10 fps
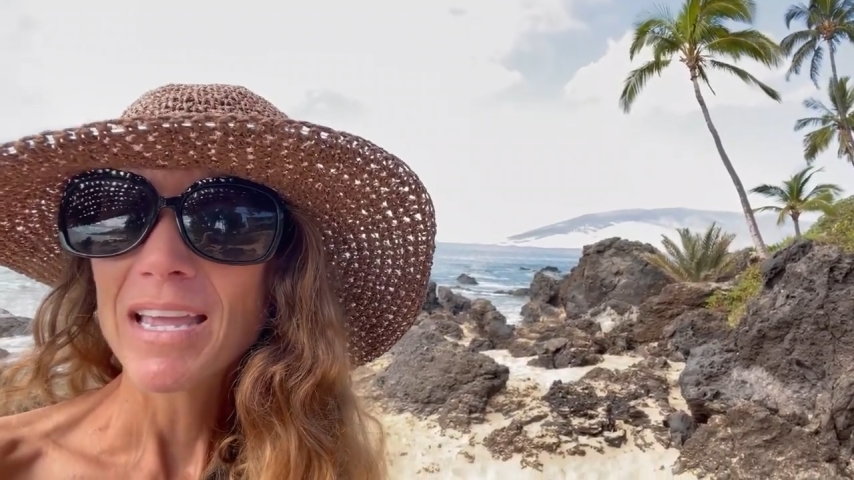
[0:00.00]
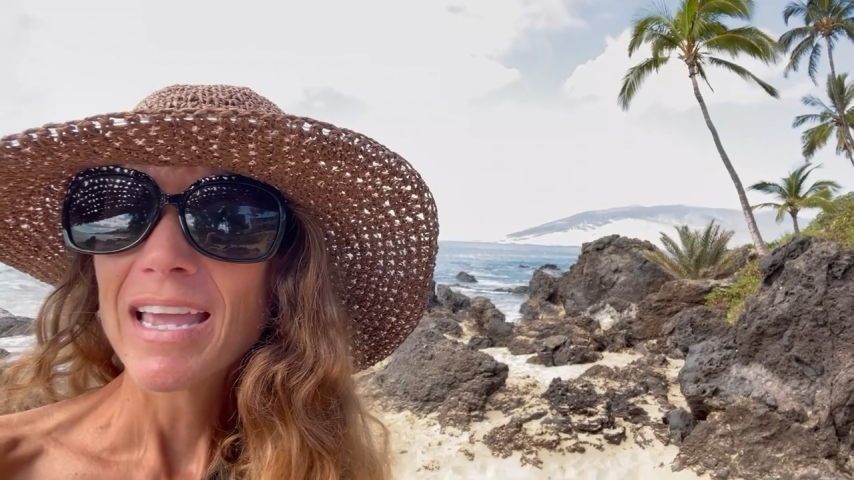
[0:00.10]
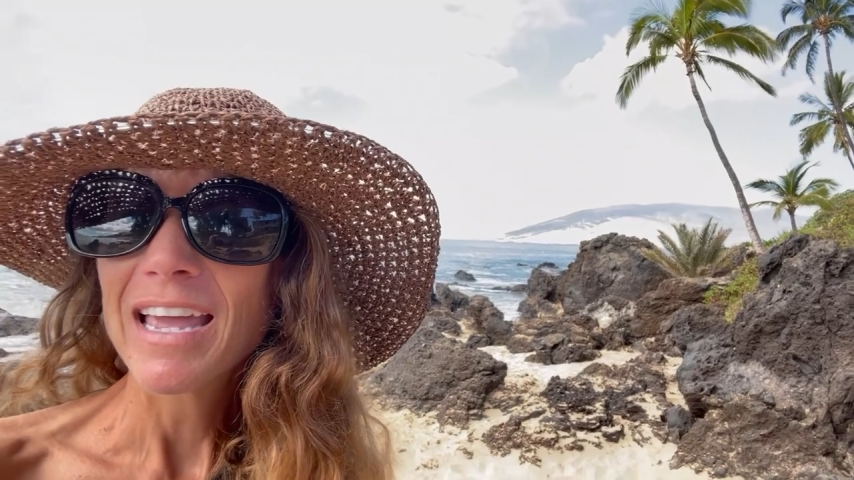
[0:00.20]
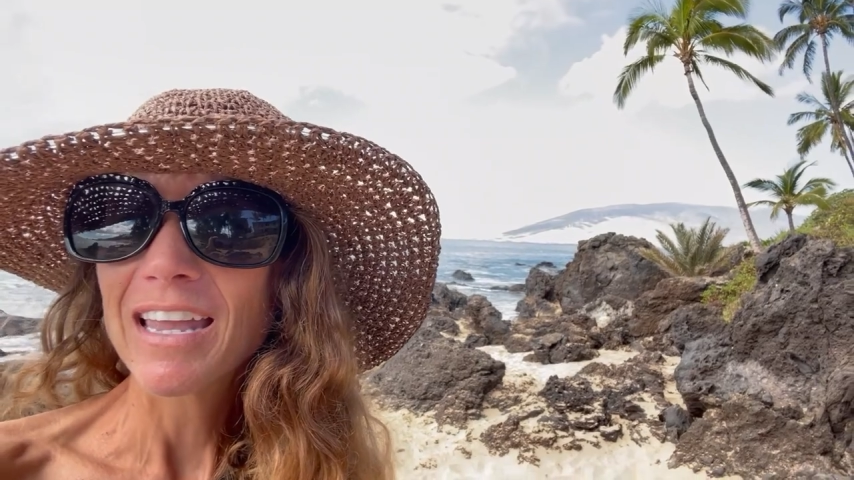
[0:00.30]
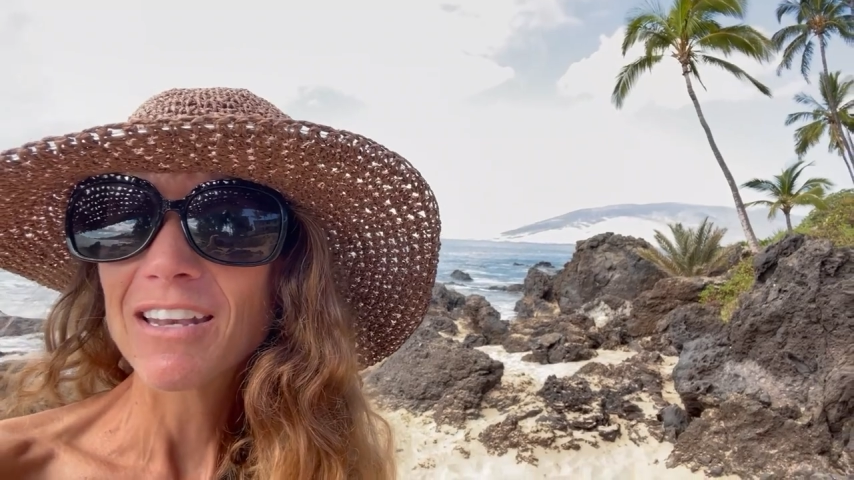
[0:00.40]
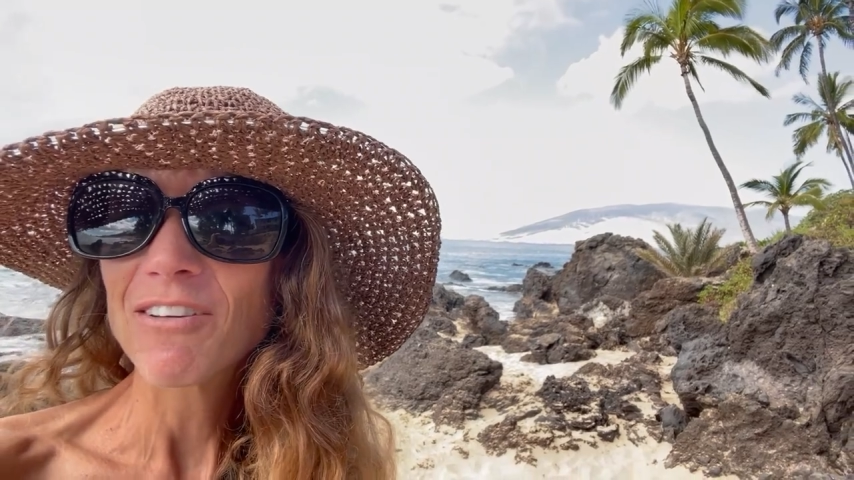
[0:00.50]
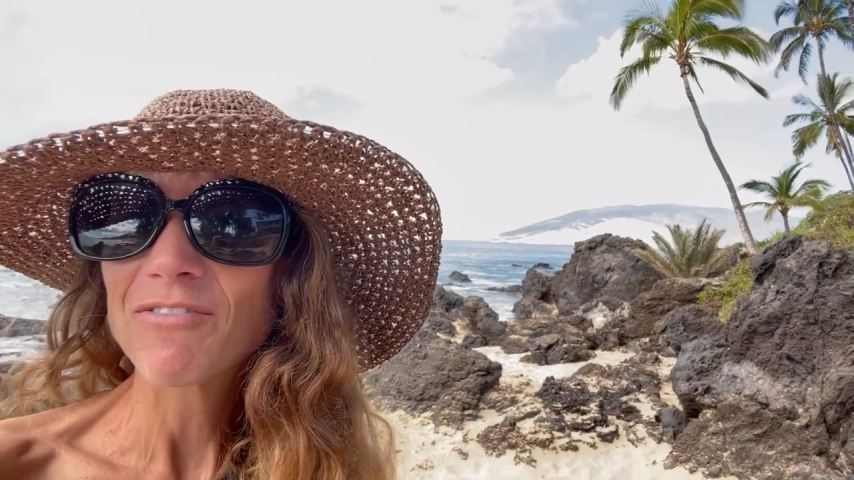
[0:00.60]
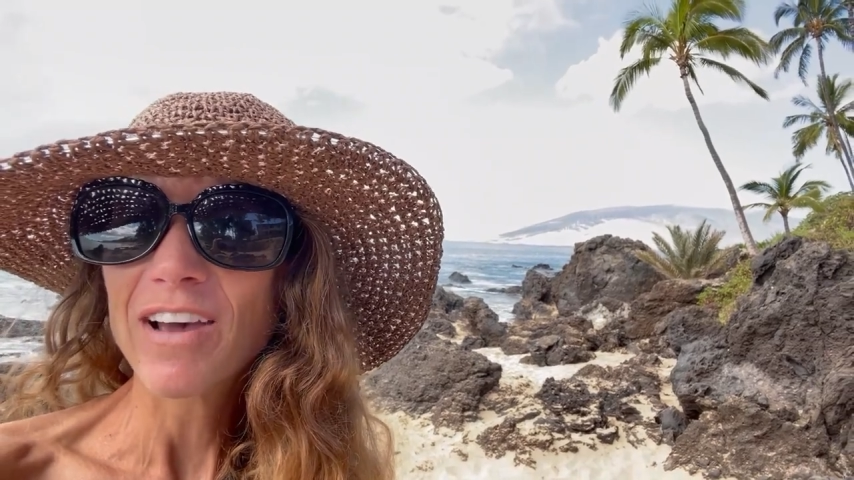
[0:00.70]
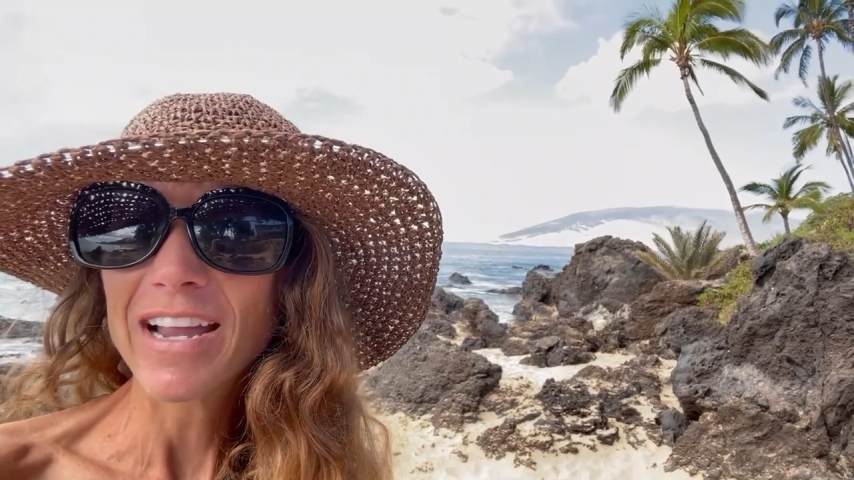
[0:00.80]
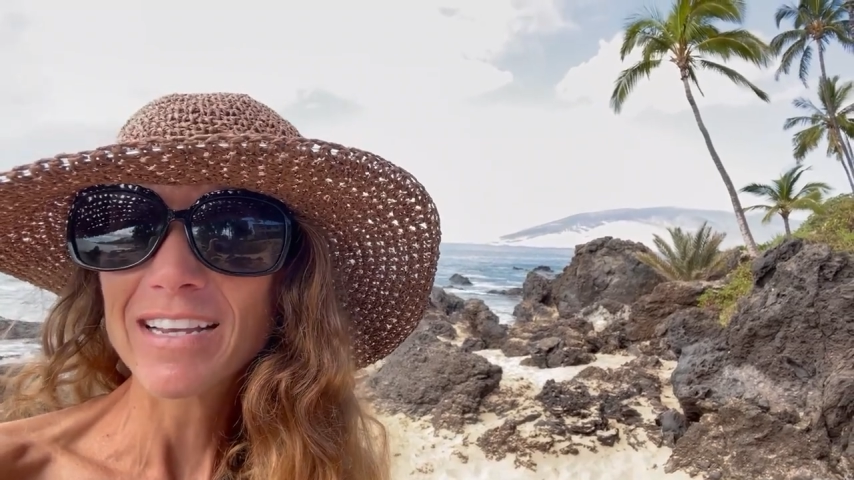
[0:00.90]
and
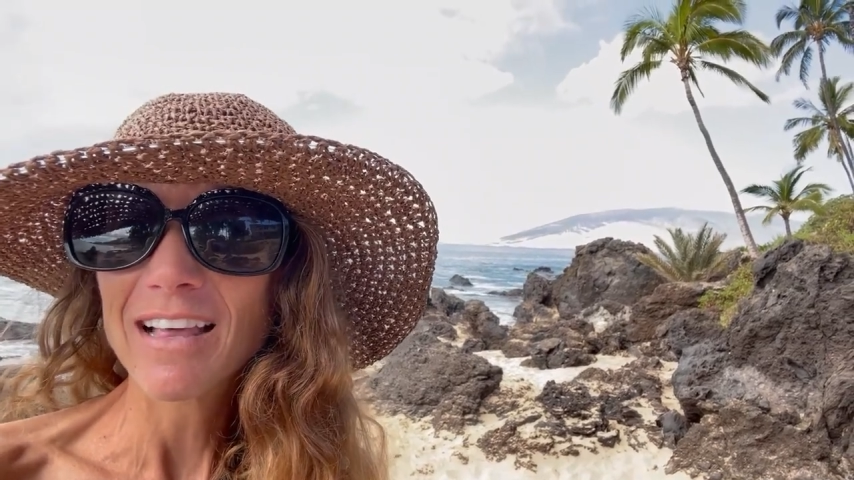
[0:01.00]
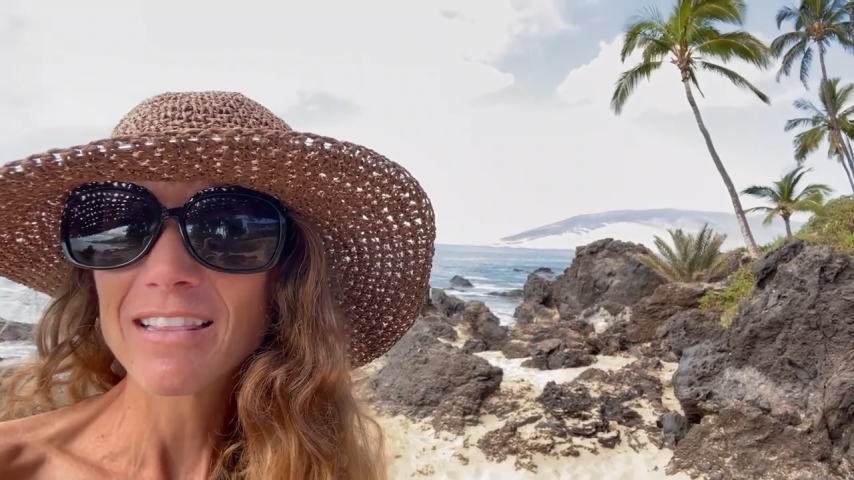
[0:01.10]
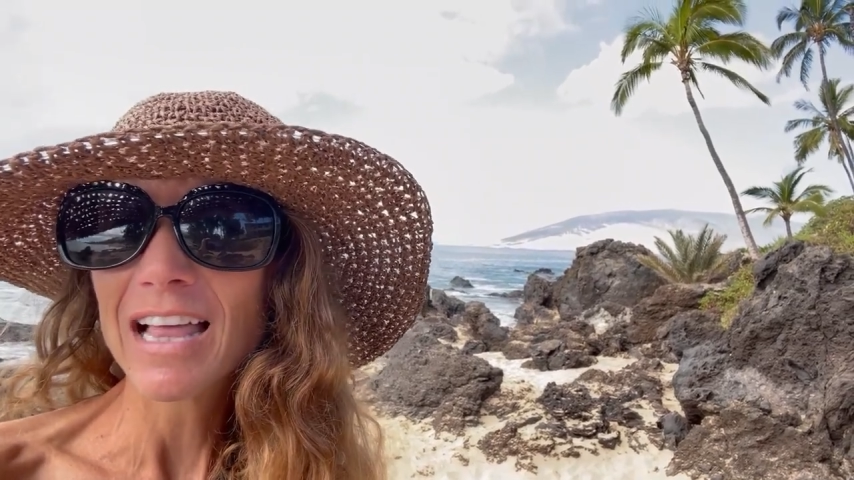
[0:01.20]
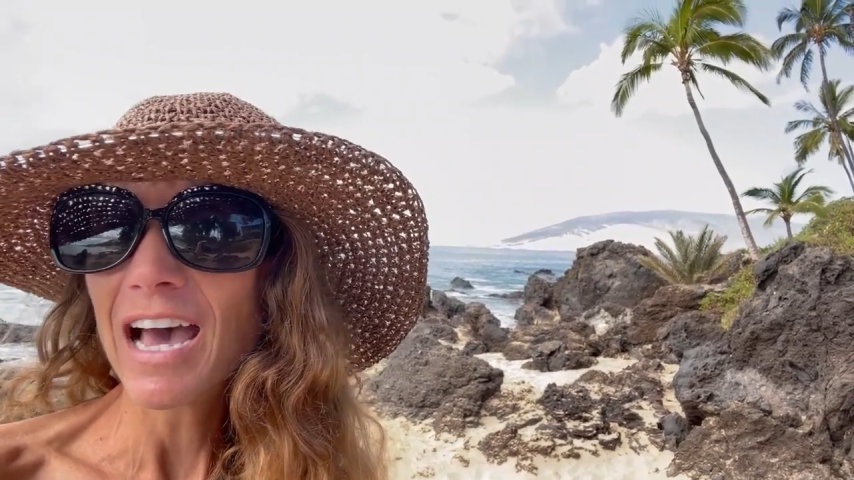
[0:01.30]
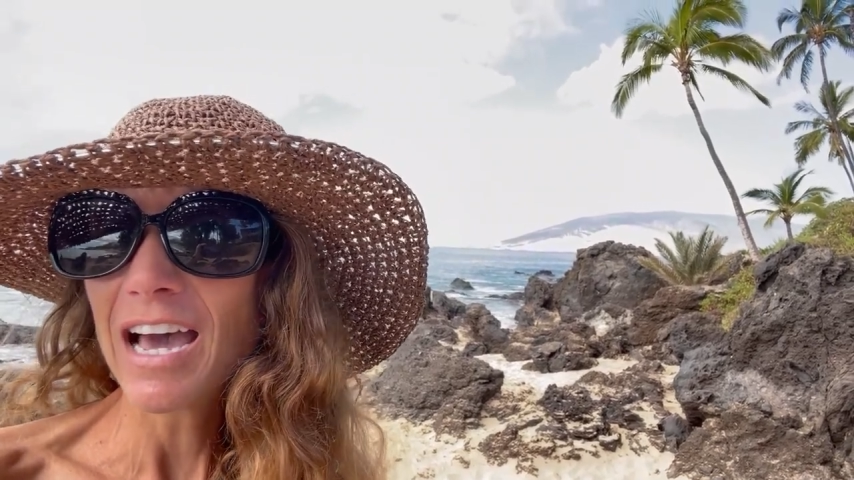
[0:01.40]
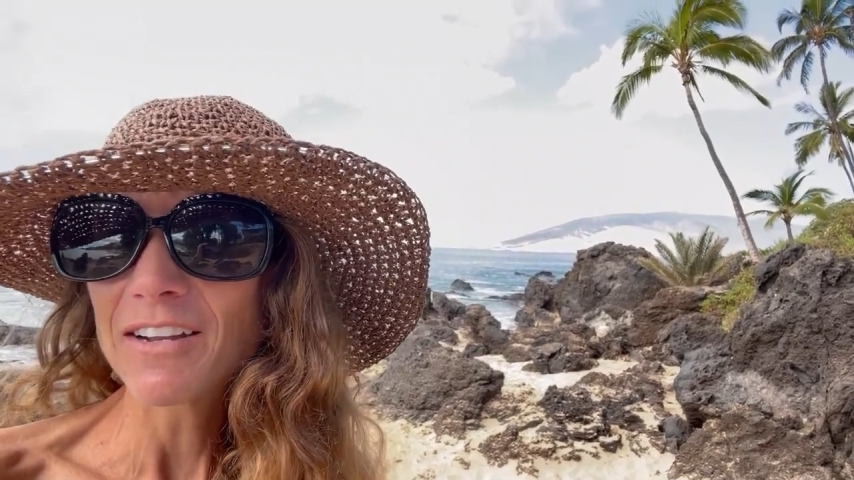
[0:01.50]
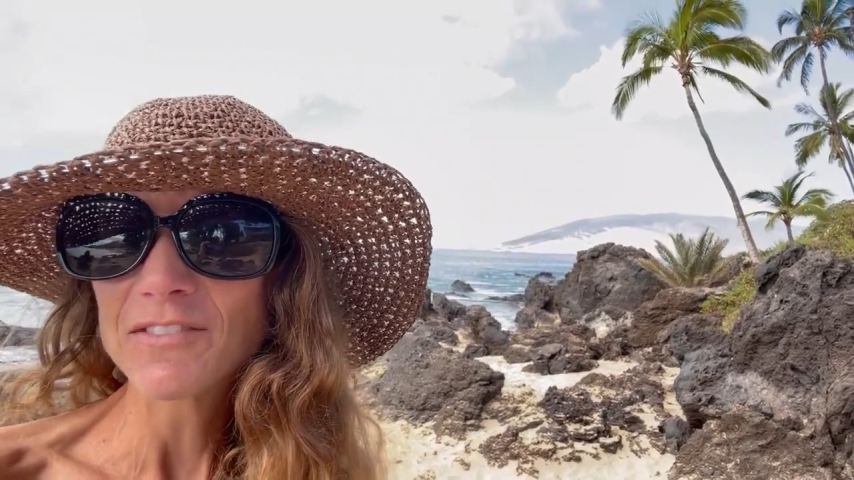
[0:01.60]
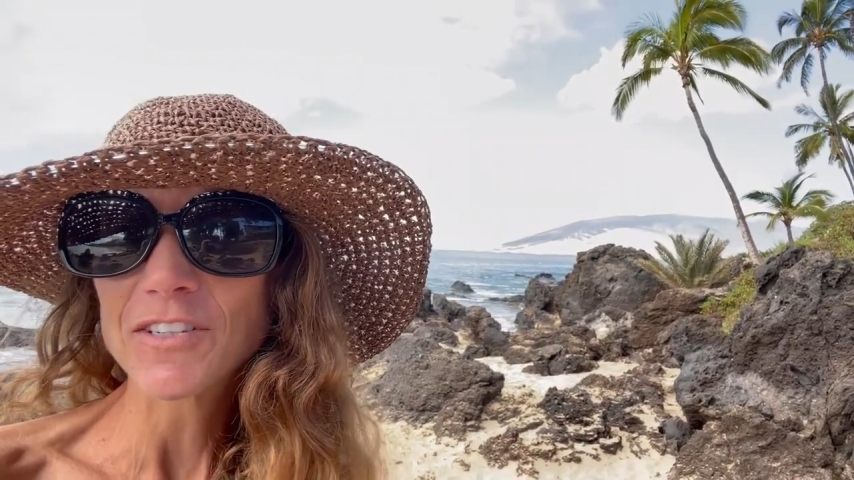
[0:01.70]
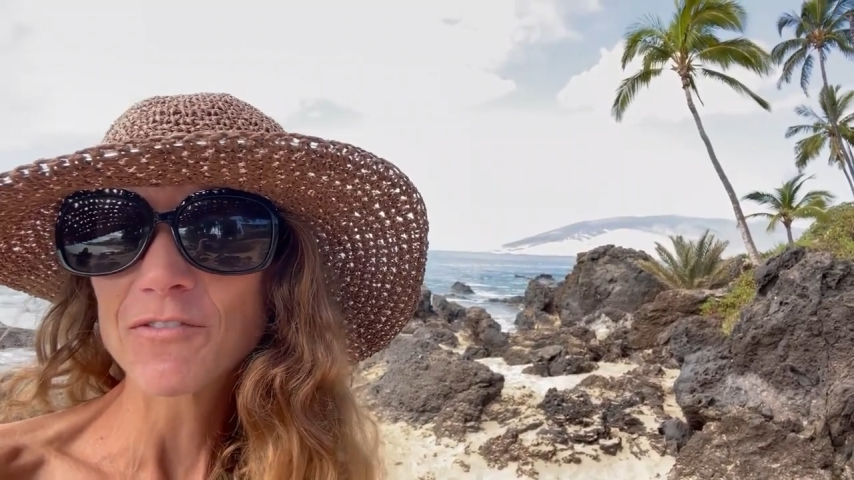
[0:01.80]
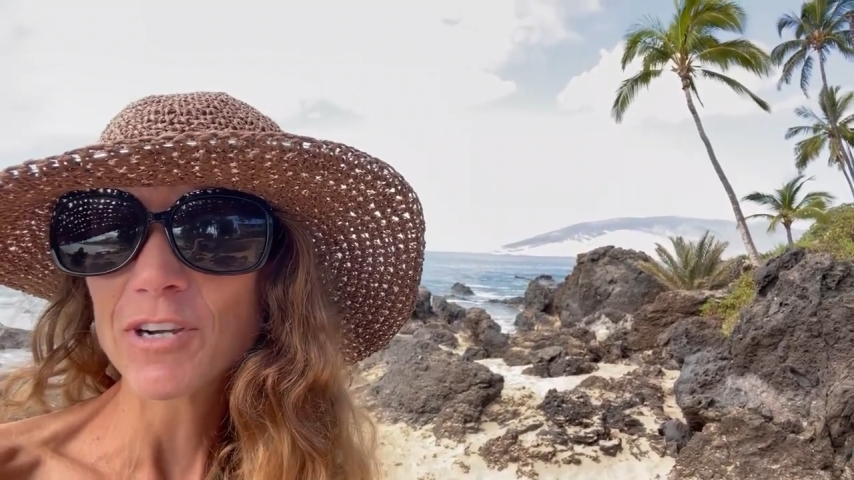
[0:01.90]
find a lot of different